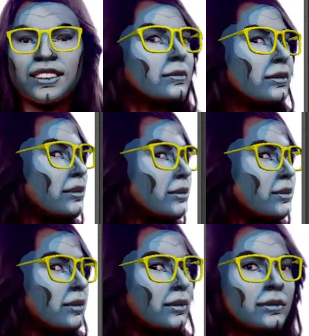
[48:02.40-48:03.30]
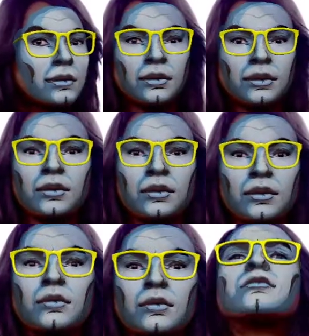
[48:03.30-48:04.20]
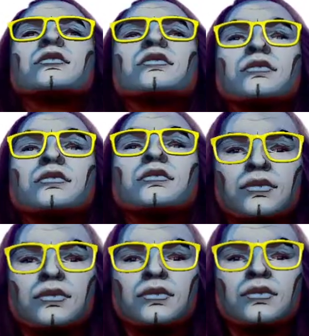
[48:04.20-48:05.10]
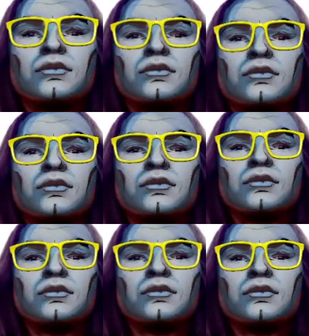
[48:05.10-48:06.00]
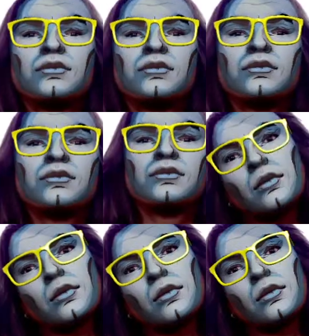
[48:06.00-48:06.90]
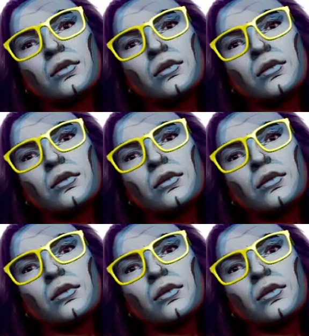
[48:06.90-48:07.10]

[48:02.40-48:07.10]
like this. That's material. Spec. Okay, but